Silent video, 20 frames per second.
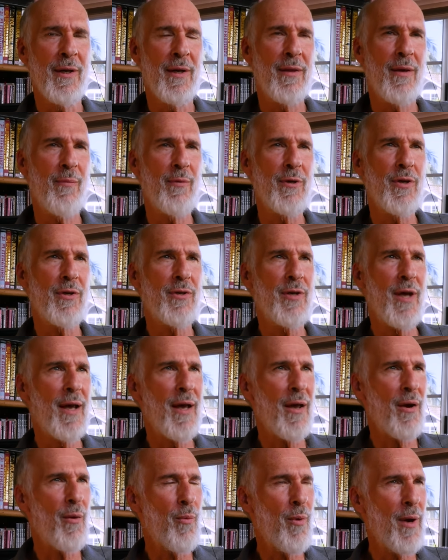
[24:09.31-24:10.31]
Then when you
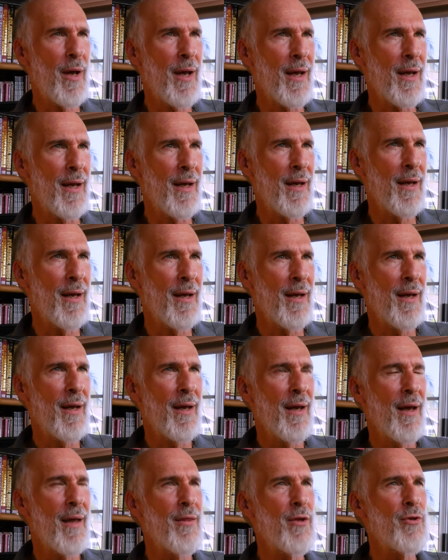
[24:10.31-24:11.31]
take it away,
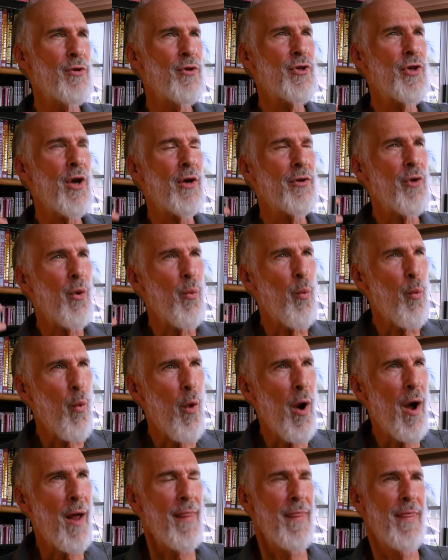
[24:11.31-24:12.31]
and then you start to
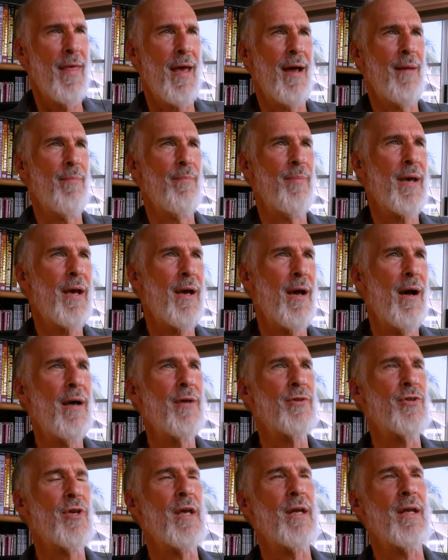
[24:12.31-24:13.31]
want that
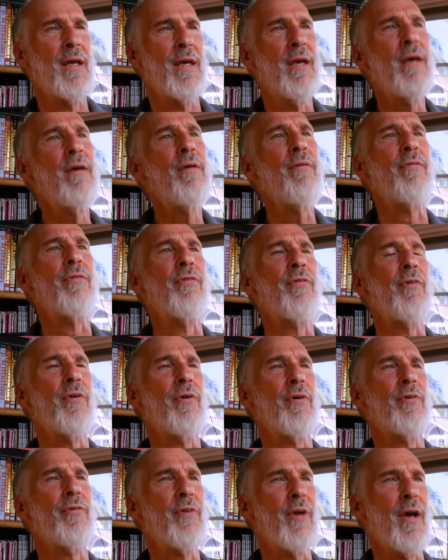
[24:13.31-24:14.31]
because it gives
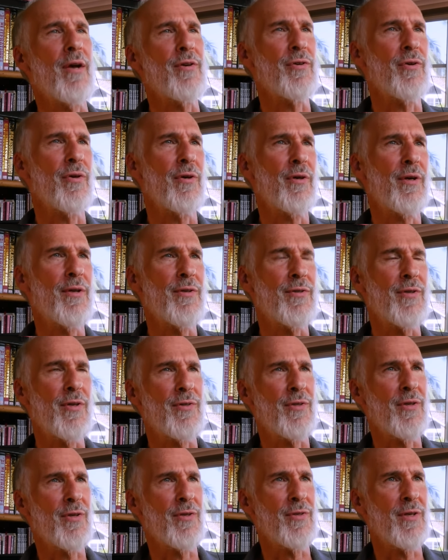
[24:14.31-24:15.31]
your schedule
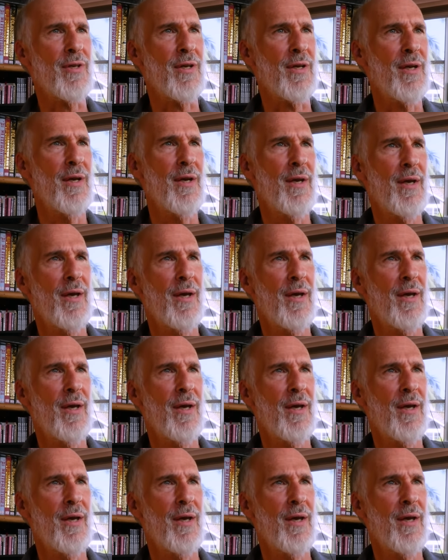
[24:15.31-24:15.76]
consistency.